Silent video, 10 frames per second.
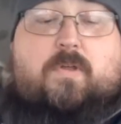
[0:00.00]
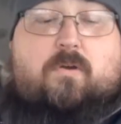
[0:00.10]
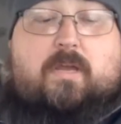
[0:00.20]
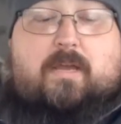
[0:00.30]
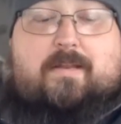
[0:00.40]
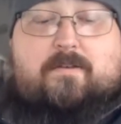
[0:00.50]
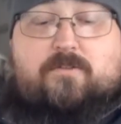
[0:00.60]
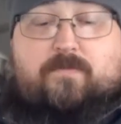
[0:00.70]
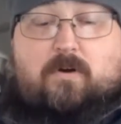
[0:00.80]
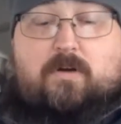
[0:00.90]
Okay, and
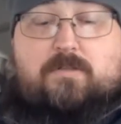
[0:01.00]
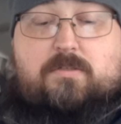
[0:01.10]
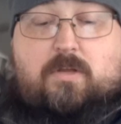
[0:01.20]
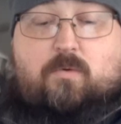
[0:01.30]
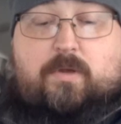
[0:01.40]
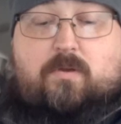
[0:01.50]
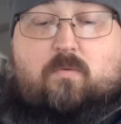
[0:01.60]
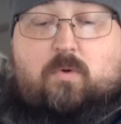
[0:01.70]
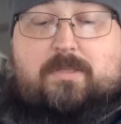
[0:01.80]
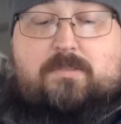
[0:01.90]
as far as
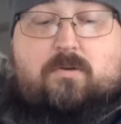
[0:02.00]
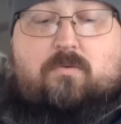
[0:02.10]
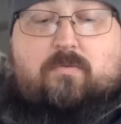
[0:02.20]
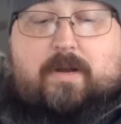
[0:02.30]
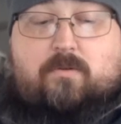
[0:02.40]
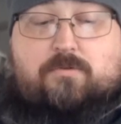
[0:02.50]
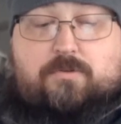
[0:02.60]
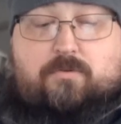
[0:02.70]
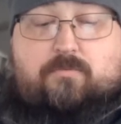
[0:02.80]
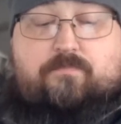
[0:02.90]
knowing what's around
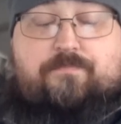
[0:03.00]
you,